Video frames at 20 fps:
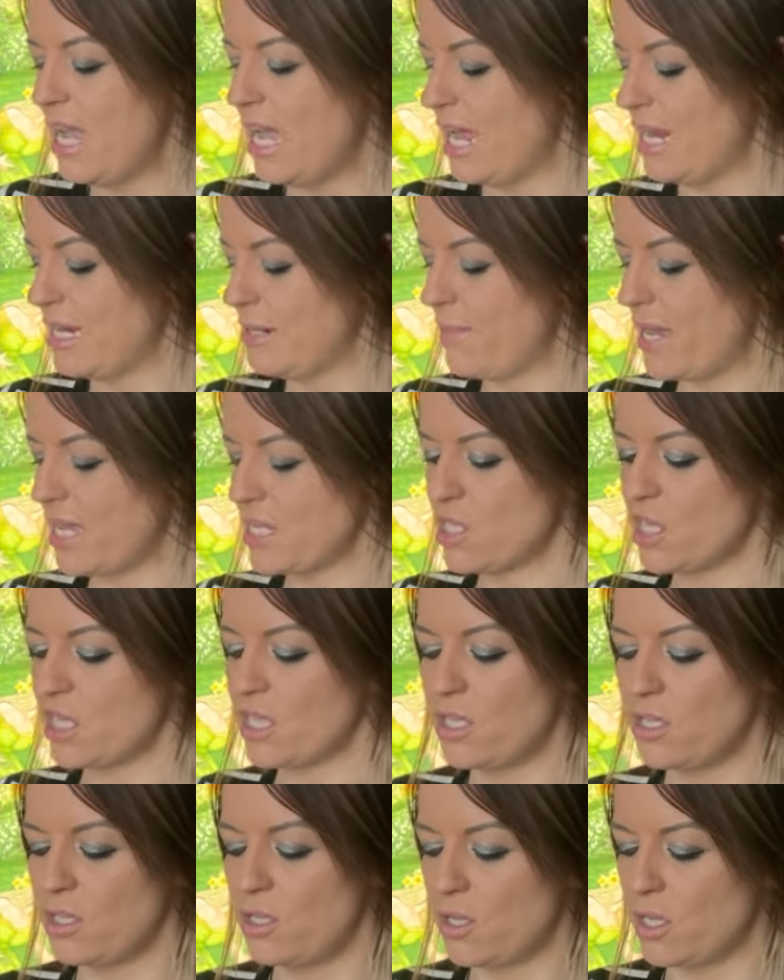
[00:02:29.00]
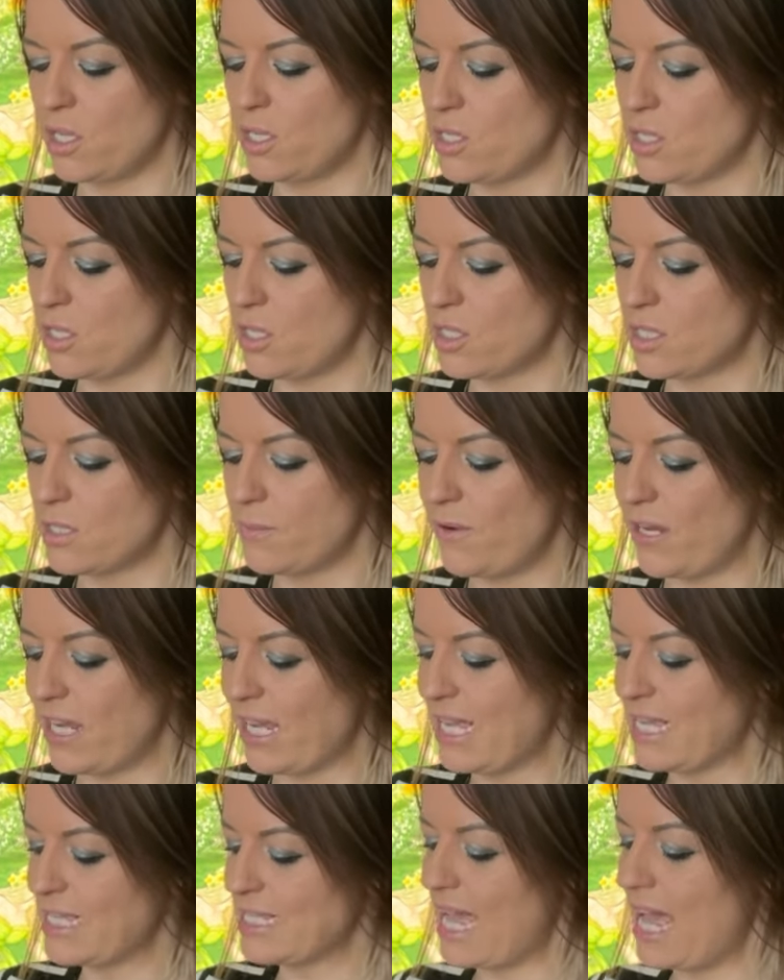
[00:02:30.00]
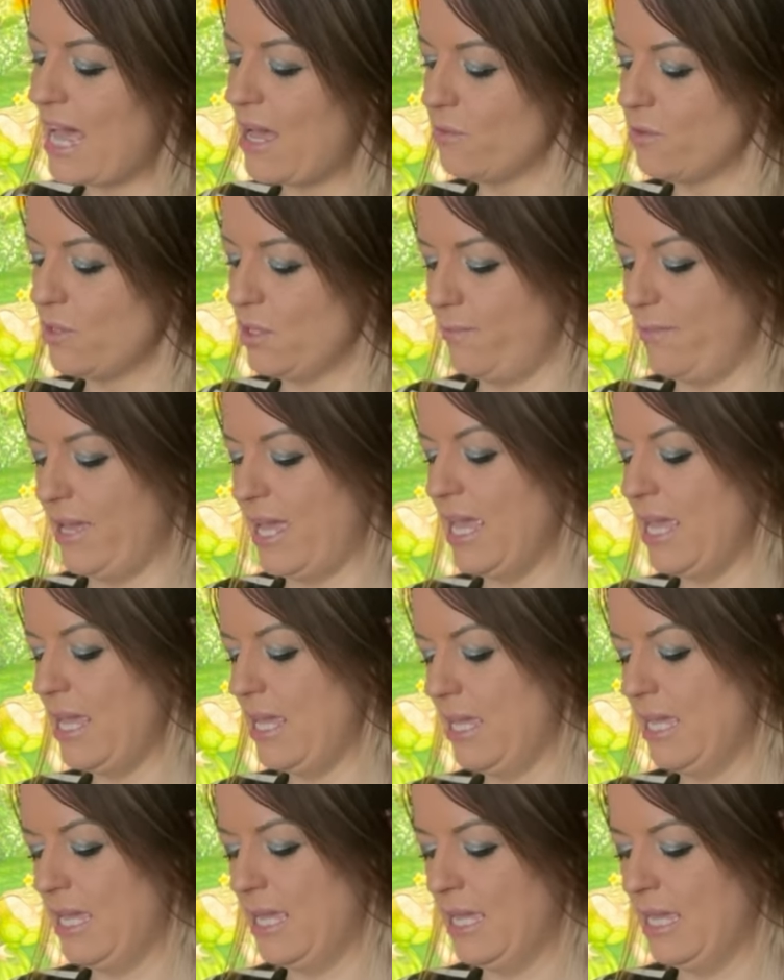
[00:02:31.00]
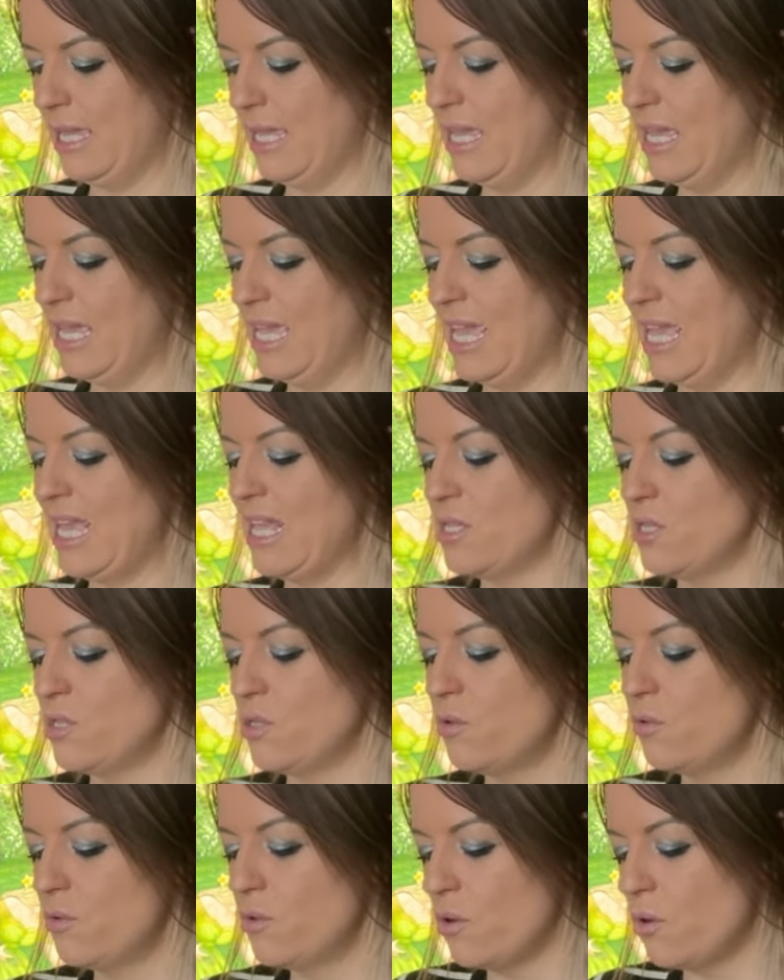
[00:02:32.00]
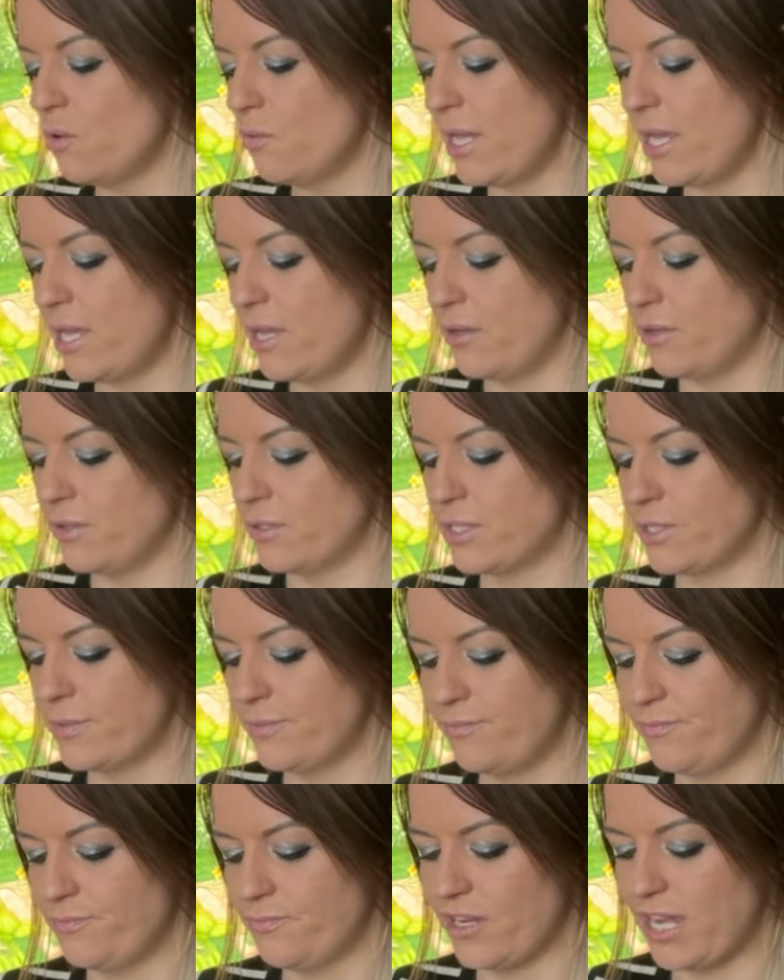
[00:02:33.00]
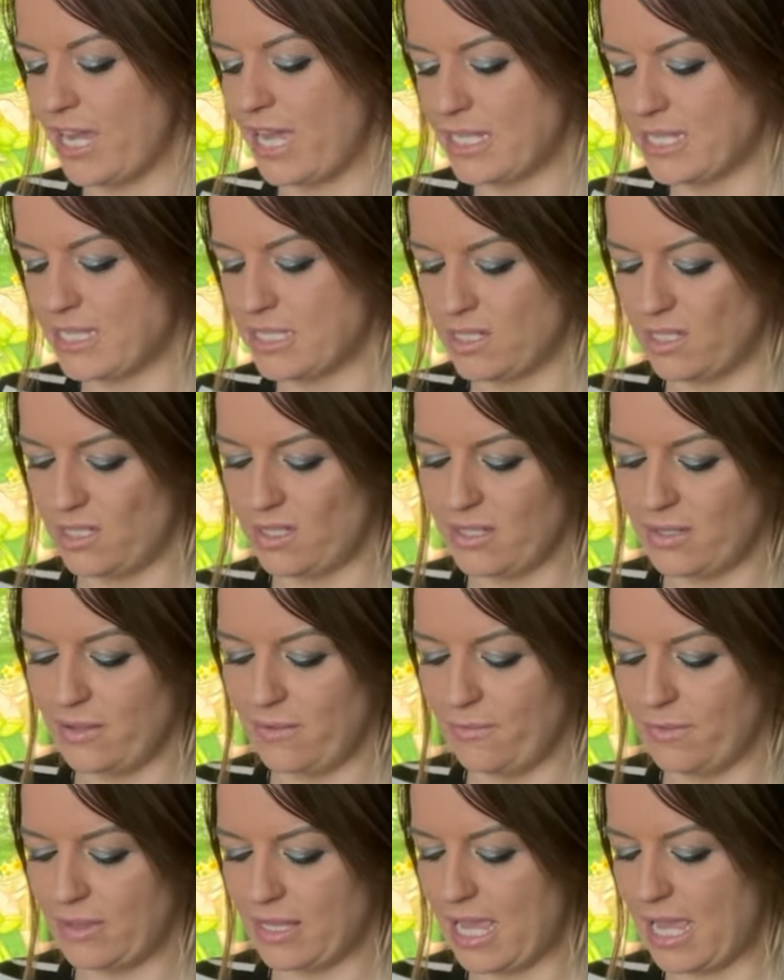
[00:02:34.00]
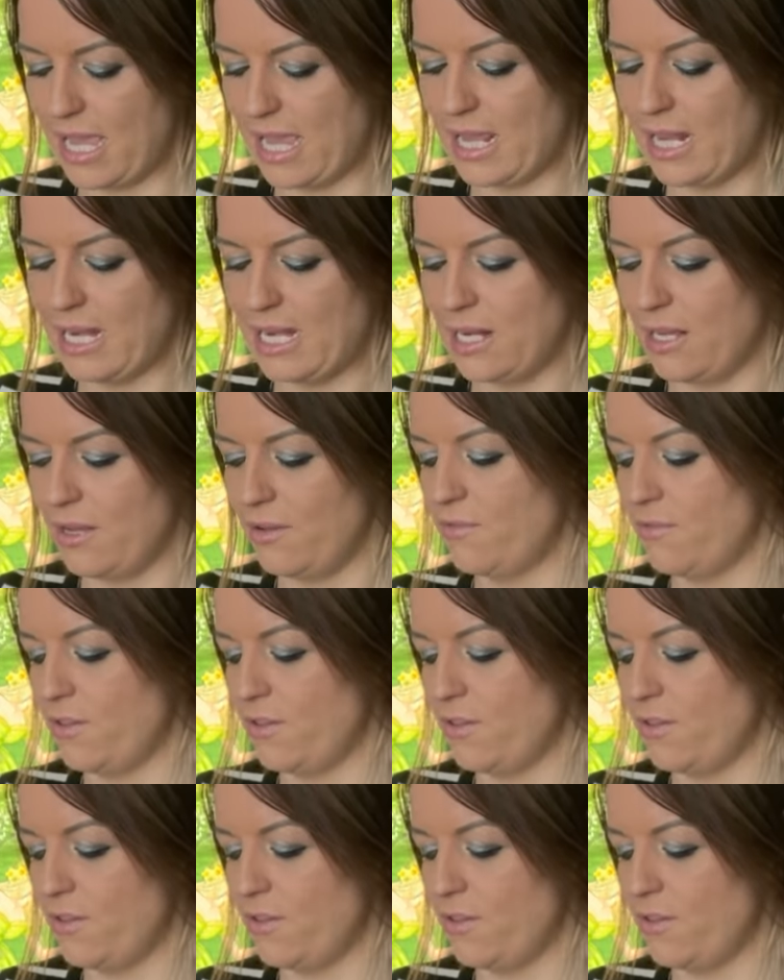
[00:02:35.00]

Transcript: and magic that you can do to bring his alchemy into your world. Right, do they love